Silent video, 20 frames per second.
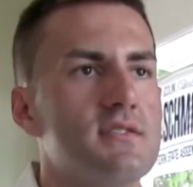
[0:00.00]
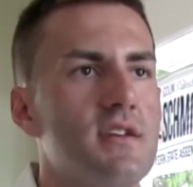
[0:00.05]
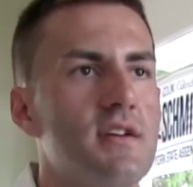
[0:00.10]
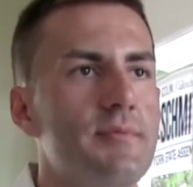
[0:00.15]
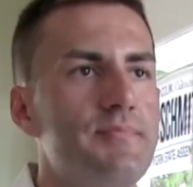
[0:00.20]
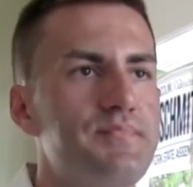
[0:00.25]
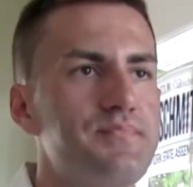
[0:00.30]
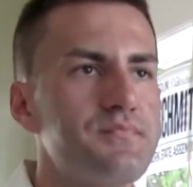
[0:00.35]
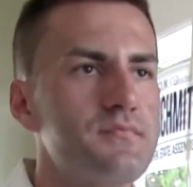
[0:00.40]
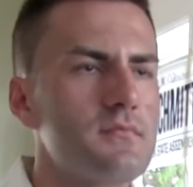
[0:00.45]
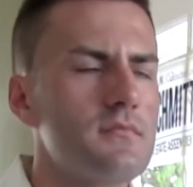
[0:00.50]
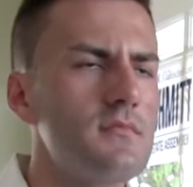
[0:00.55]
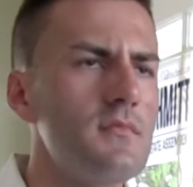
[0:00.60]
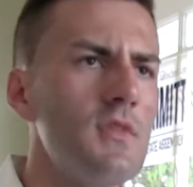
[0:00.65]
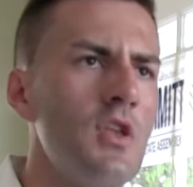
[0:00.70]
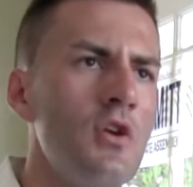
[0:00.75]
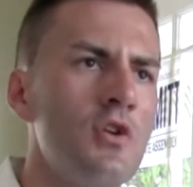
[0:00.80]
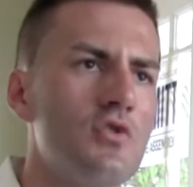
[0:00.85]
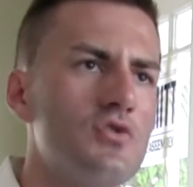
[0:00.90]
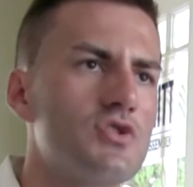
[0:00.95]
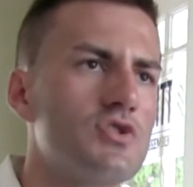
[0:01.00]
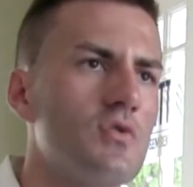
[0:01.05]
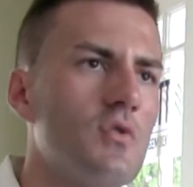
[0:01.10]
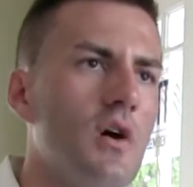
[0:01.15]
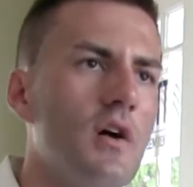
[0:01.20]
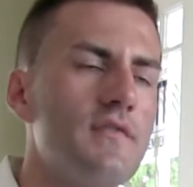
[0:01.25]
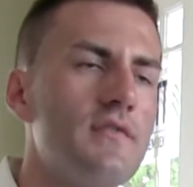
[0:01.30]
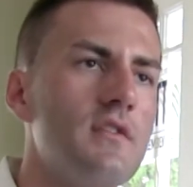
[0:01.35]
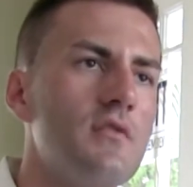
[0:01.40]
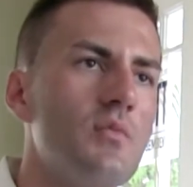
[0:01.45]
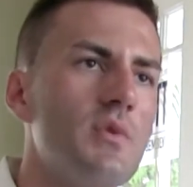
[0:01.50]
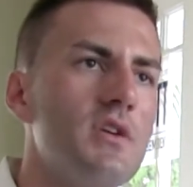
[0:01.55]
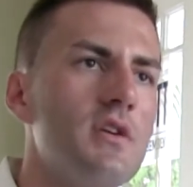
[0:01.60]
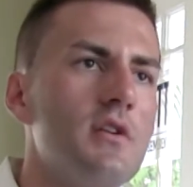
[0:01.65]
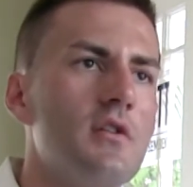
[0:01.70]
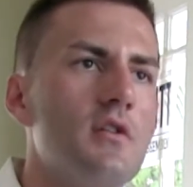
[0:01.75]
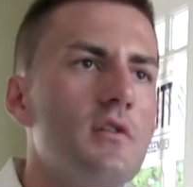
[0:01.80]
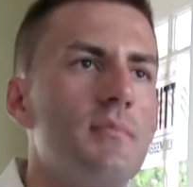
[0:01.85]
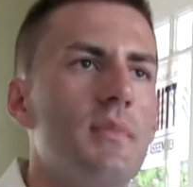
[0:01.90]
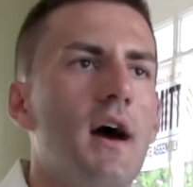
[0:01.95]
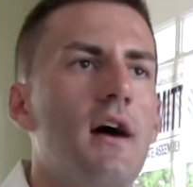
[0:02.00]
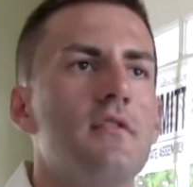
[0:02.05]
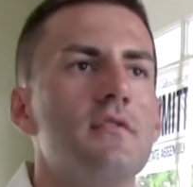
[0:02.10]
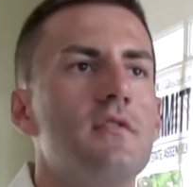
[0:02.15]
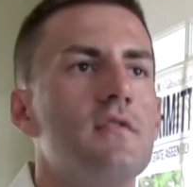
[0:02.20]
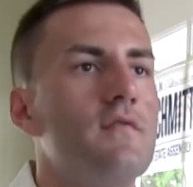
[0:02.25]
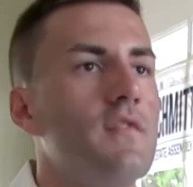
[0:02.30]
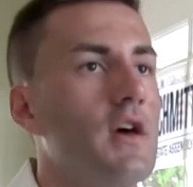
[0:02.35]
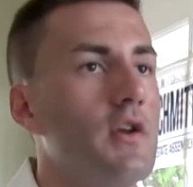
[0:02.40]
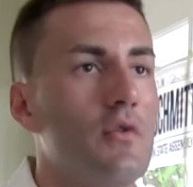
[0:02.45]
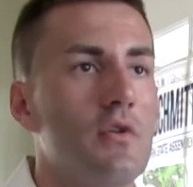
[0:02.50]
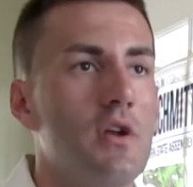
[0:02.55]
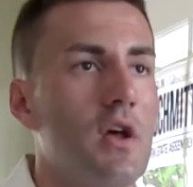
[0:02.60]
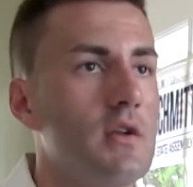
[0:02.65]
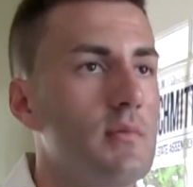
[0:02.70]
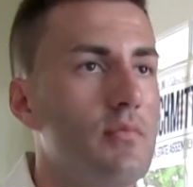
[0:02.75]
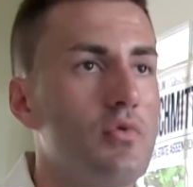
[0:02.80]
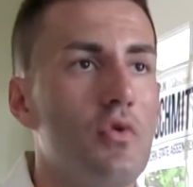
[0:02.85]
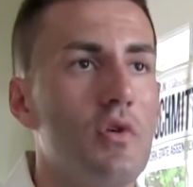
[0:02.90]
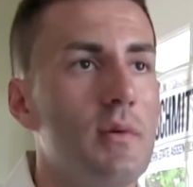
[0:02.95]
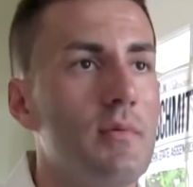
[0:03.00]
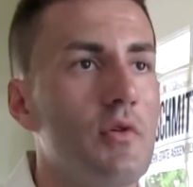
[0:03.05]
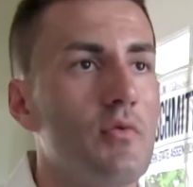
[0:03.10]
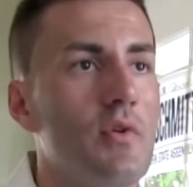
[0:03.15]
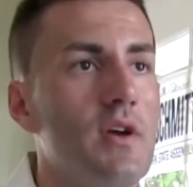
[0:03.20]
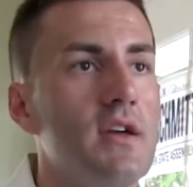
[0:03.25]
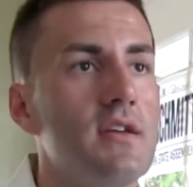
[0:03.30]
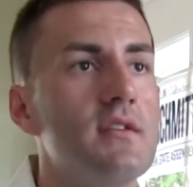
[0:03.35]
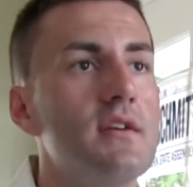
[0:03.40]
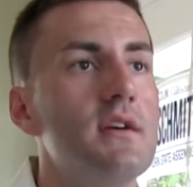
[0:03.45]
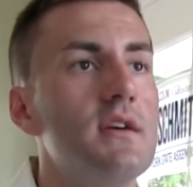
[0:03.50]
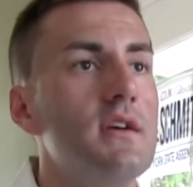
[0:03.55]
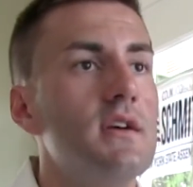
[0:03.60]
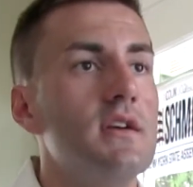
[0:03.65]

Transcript: And you know, so often we hear about veteran unemployment rate